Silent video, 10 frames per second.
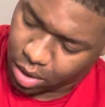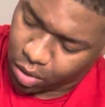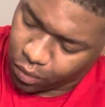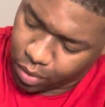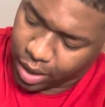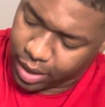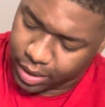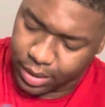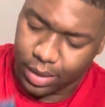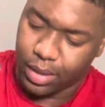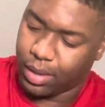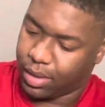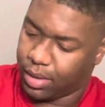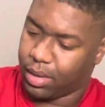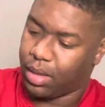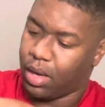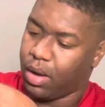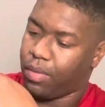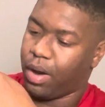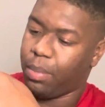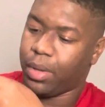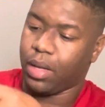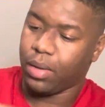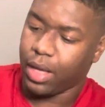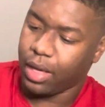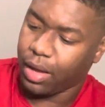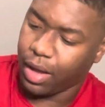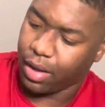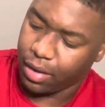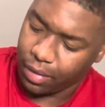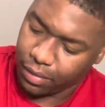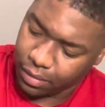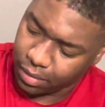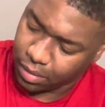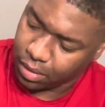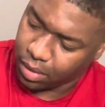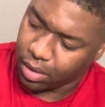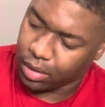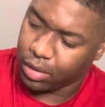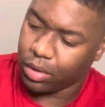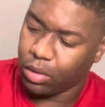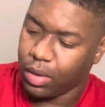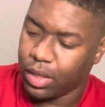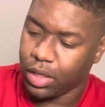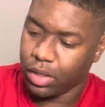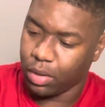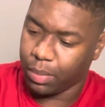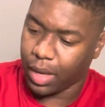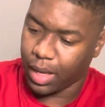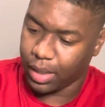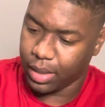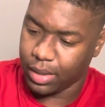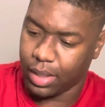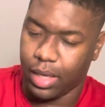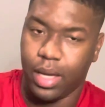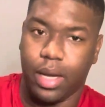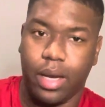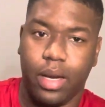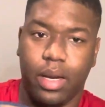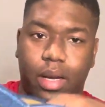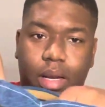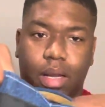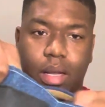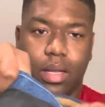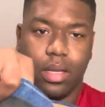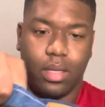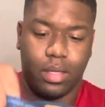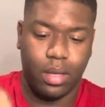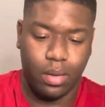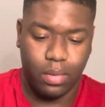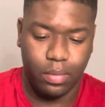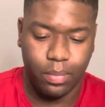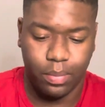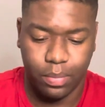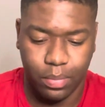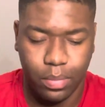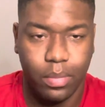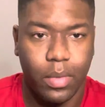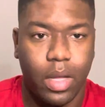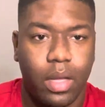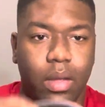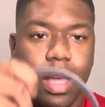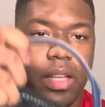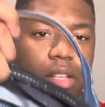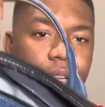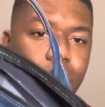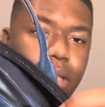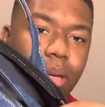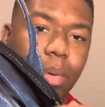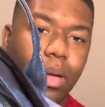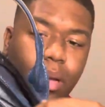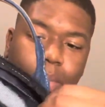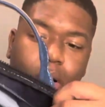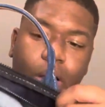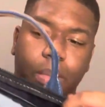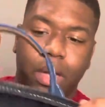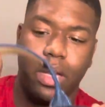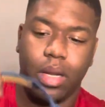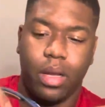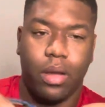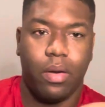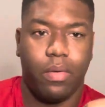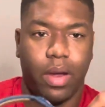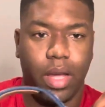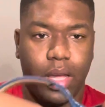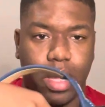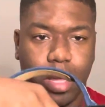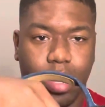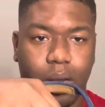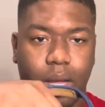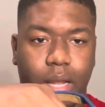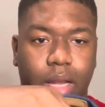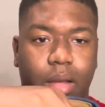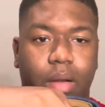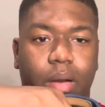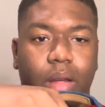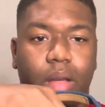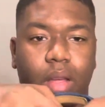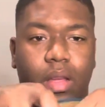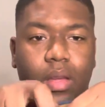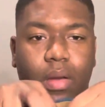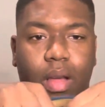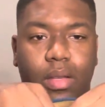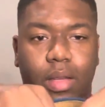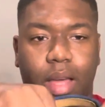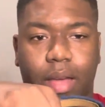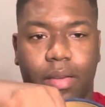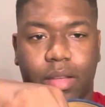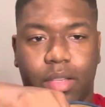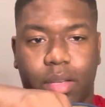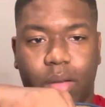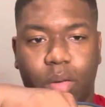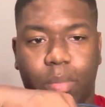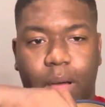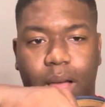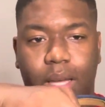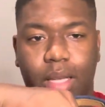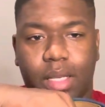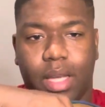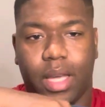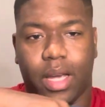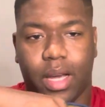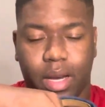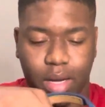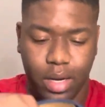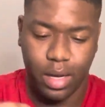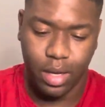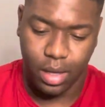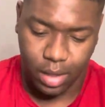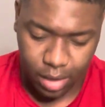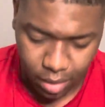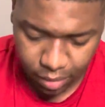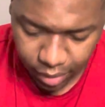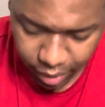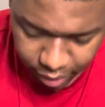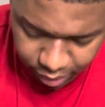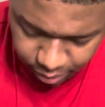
right below that, you have 2 additional pockets here. So you got your zipper compartment right here, and then you also have your 2 pockets here. Okay, that's